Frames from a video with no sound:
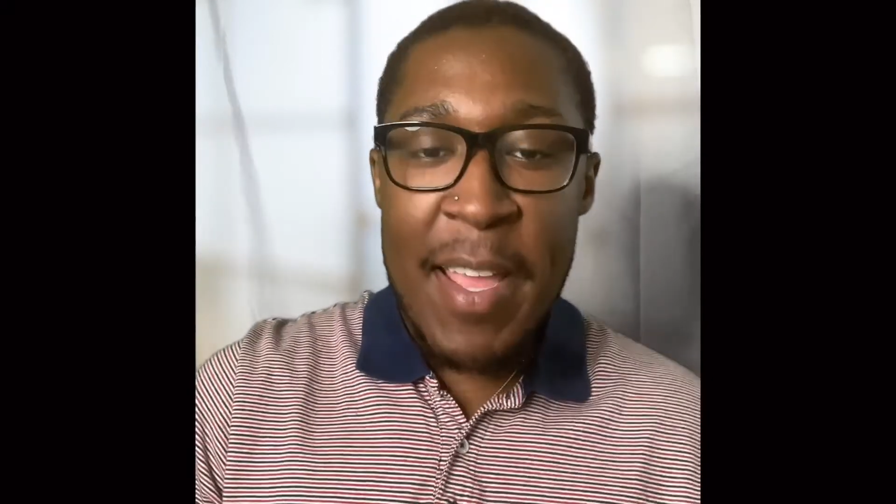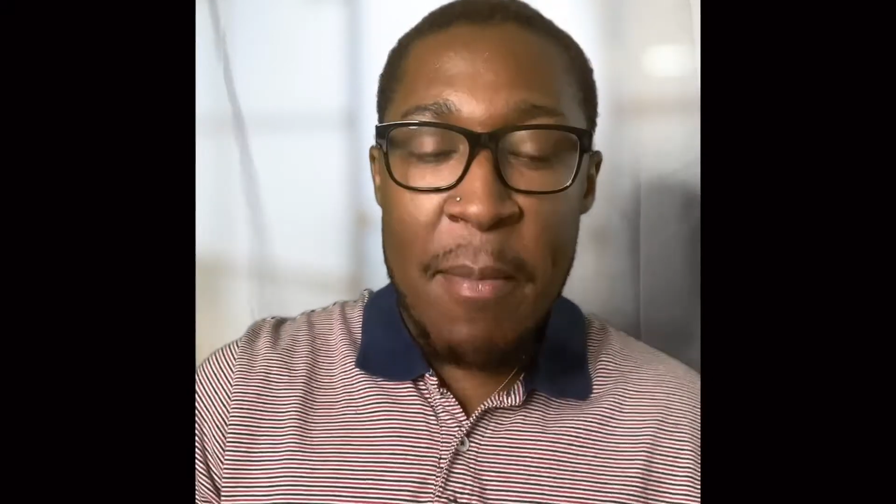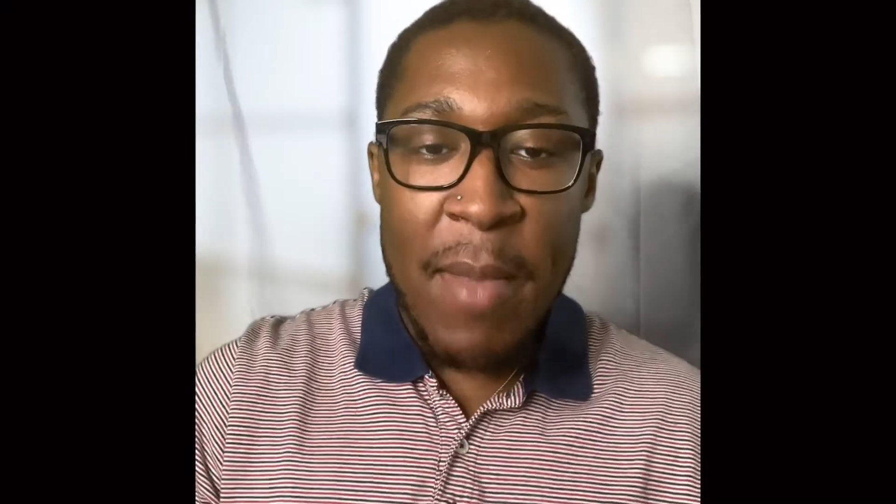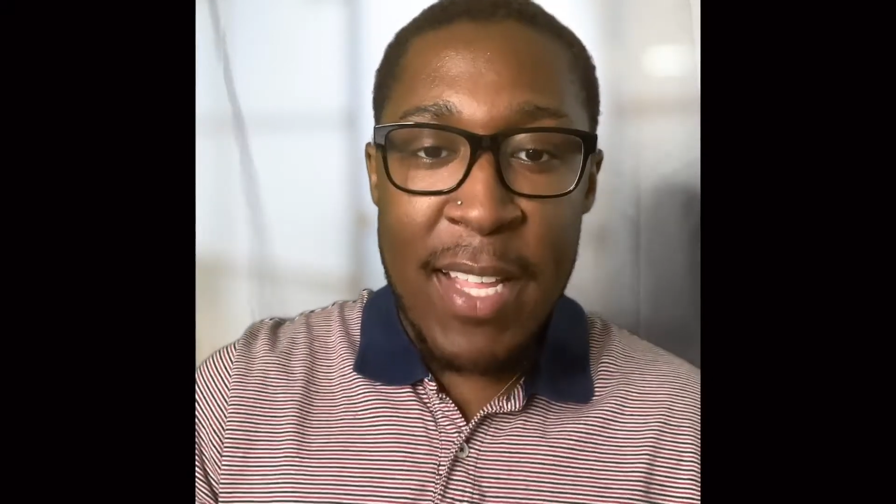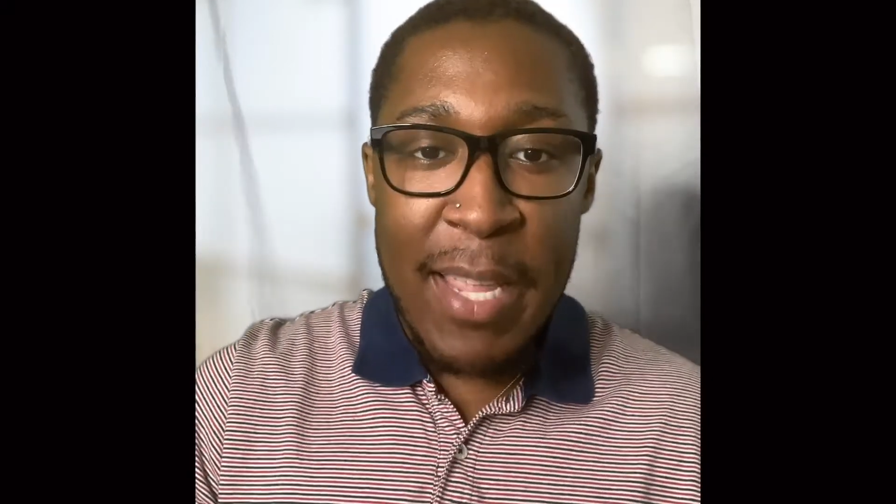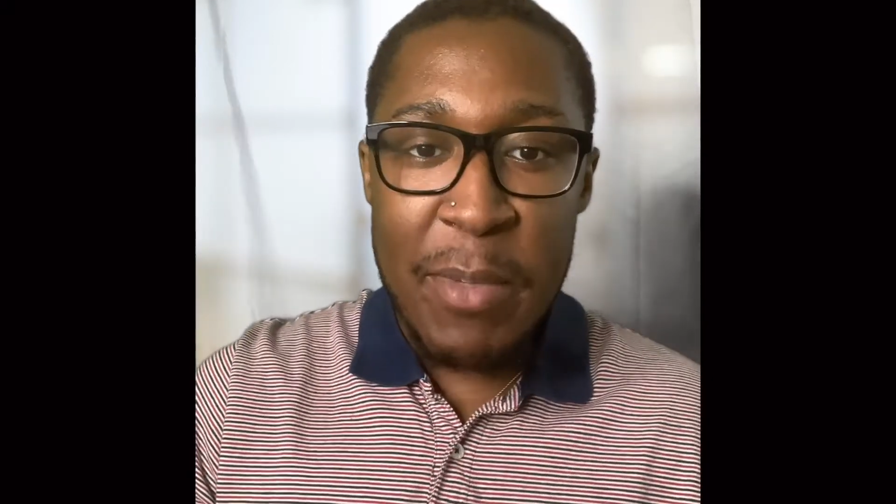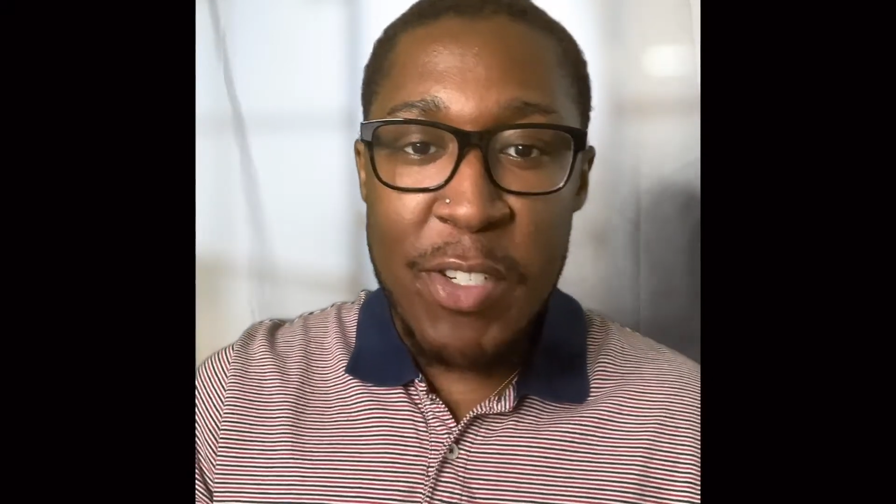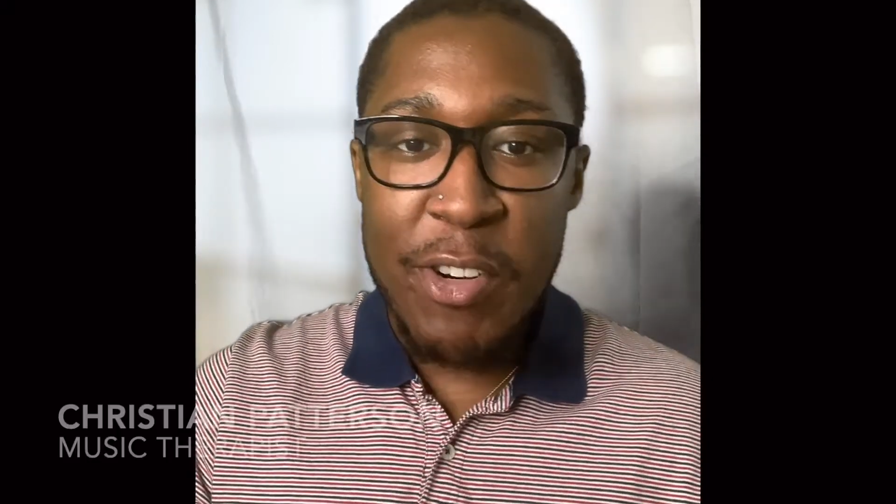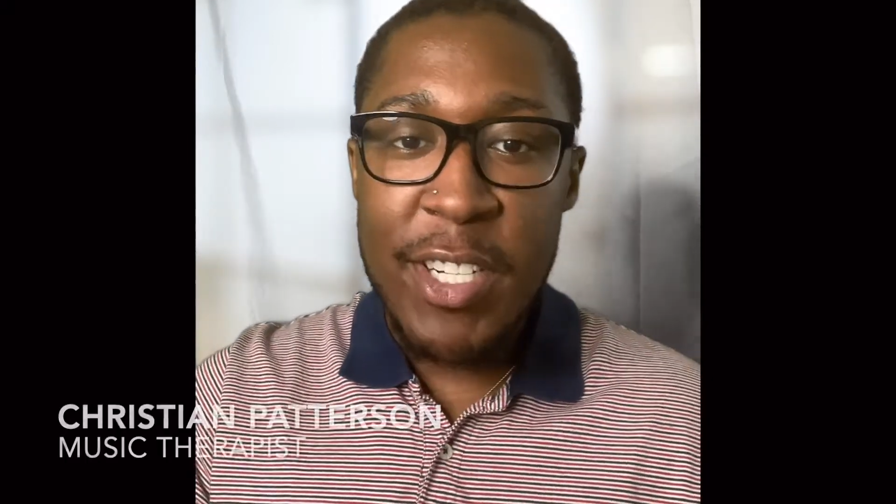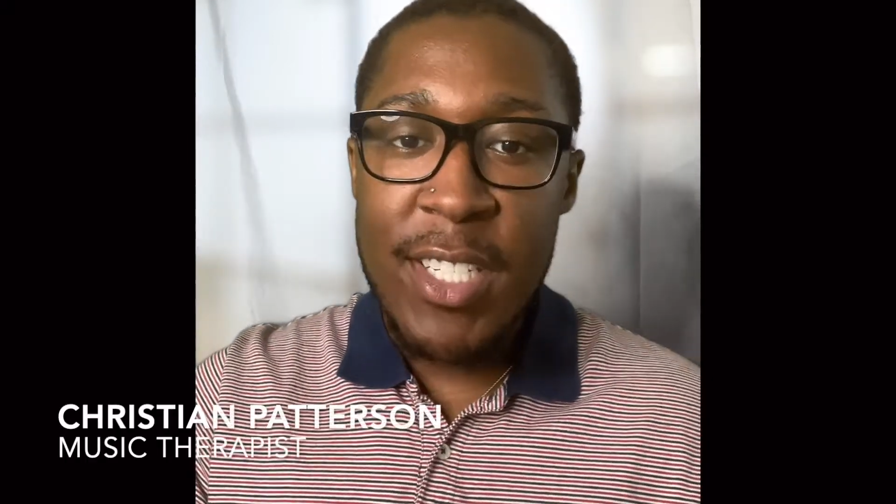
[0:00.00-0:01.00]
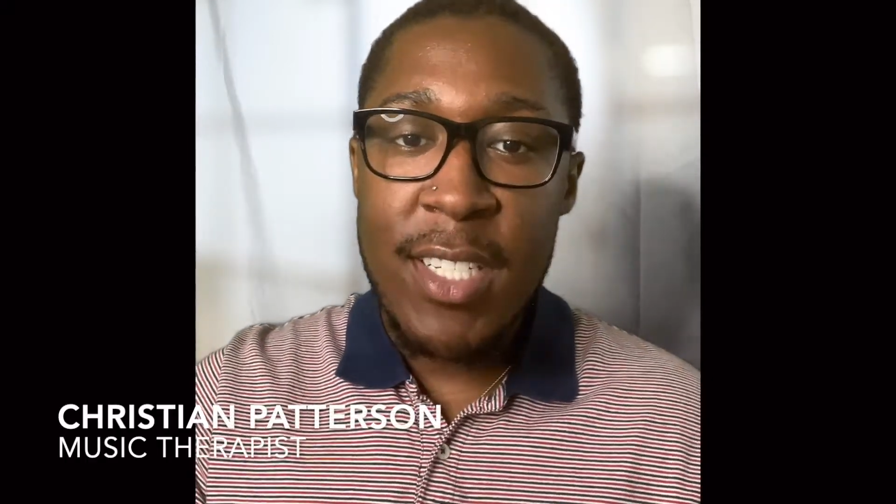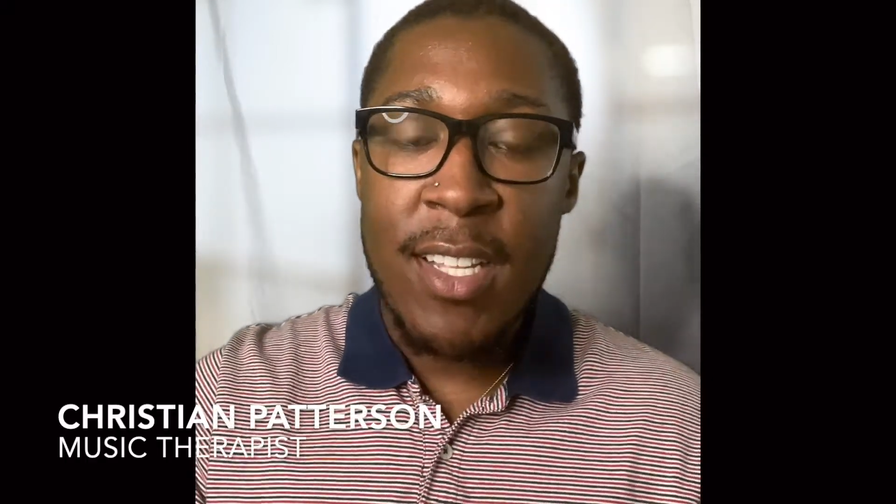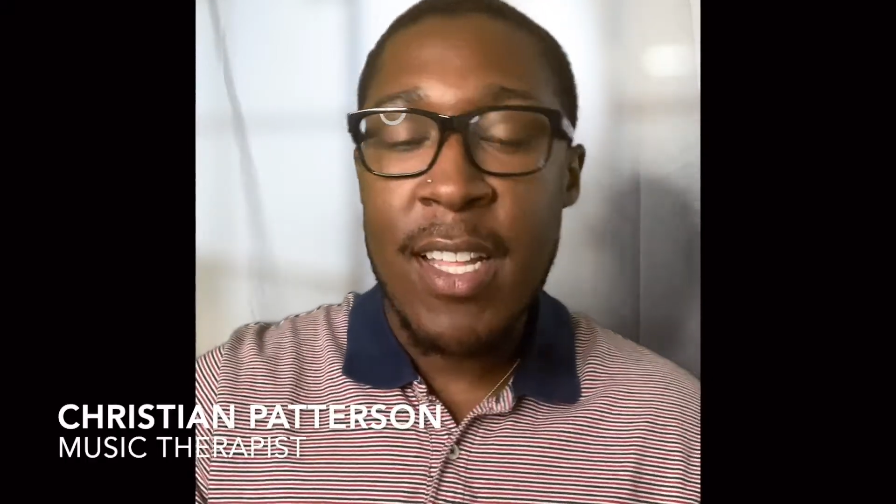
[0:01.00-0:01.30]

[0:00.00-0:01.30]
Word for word: my name is Christian